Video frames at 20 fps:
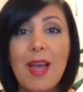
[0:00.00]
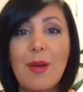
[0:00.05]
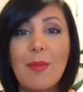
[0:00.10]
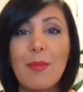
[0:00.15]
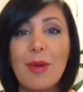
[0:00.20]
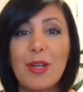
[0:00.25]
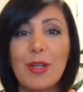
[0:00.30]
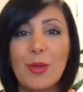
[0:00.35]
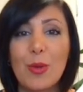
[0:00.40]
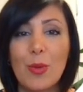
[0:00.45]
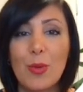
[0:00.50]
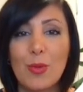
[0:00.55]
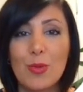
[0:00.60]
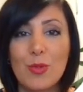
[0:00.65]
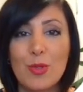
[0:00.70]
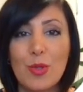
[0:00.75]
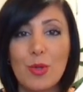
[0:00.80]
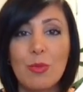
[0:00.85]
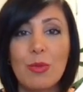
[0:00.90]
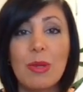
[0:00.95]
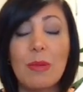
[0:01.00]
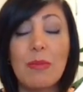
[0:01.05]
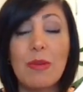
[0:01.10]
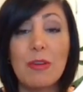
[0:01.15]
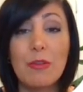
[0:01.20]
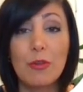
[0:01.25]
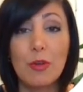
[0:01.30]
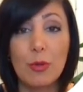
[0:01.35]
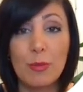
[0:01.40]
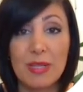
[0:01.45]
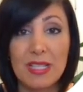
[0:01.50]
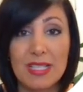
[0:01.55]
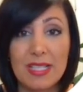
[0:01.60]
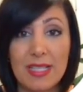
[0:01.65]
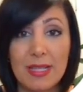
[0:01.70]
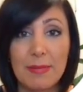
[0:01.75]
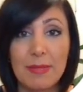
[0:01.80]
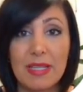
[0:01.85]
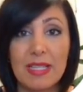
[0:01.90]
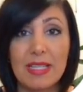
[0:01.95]
might also be performance
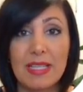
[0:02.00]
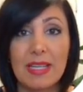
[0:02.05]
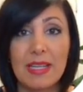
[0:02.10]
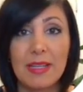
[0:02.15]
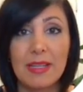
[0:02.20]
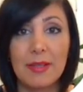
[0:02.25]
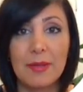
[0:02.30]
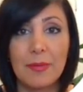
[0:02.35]
limiting.